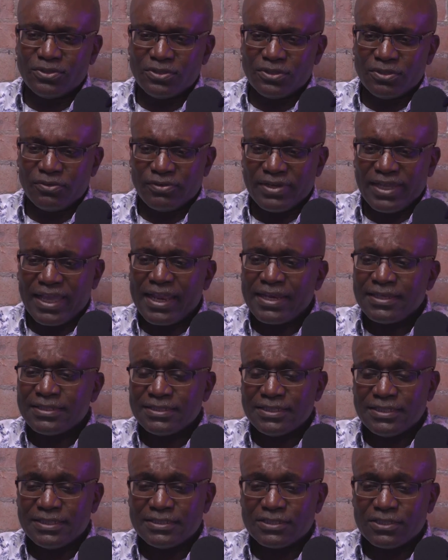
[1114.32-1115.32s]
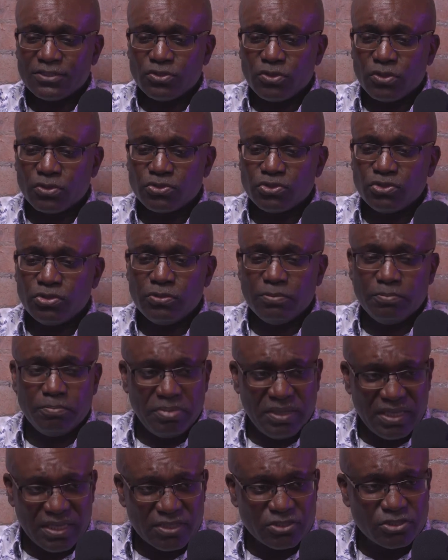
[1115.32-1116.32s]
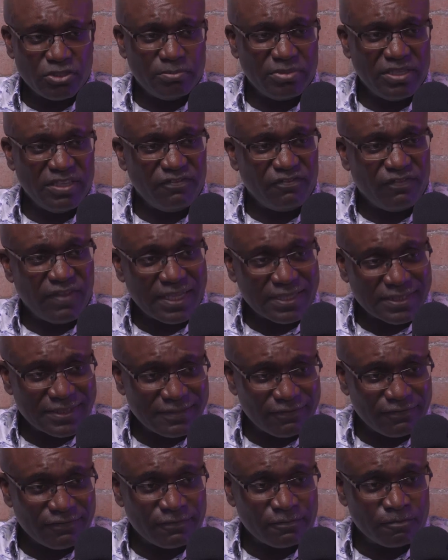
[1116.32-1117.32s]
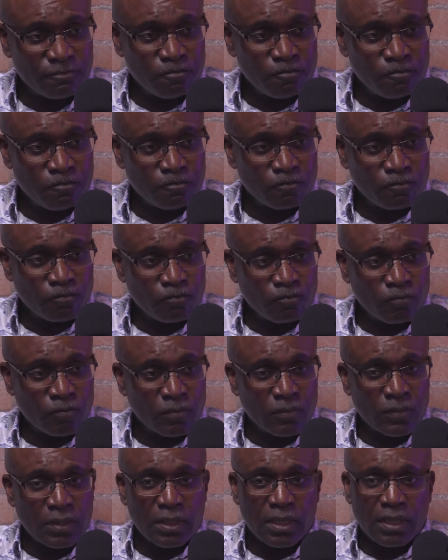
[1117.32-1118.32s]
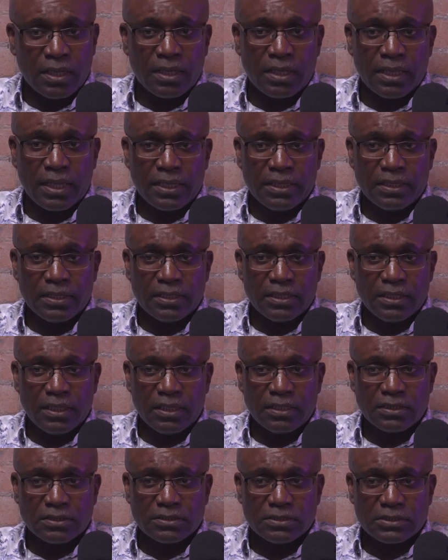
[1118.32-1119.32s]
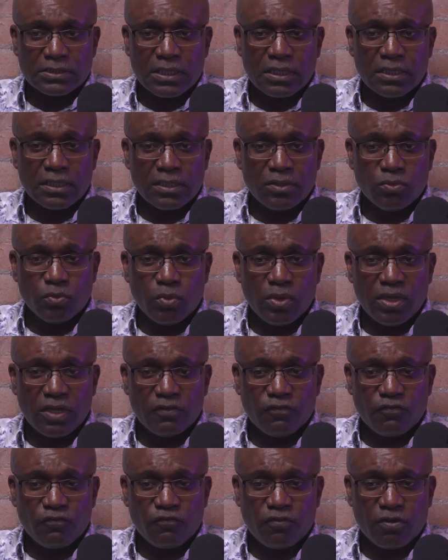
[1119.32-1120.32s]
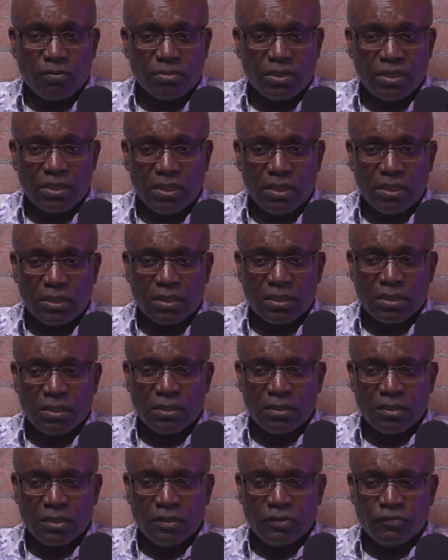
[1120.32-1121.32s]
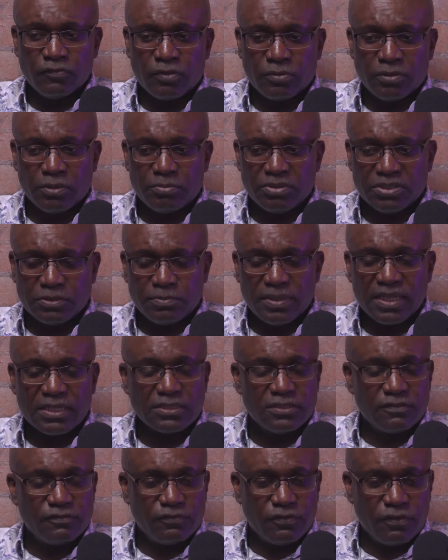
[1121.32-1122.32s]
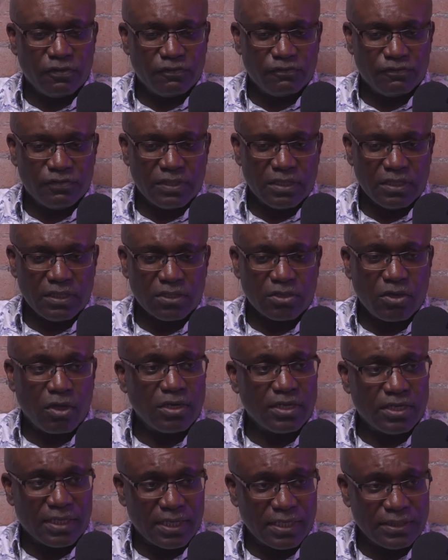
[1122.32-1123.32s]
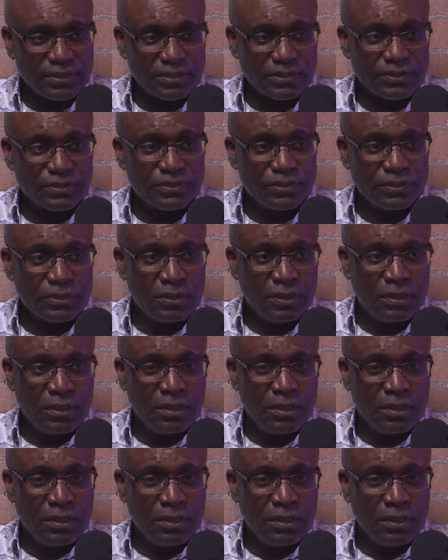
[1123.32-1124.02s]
the reality is that you're too big to be effective. And it certainly worked from the perspective of the colonizers.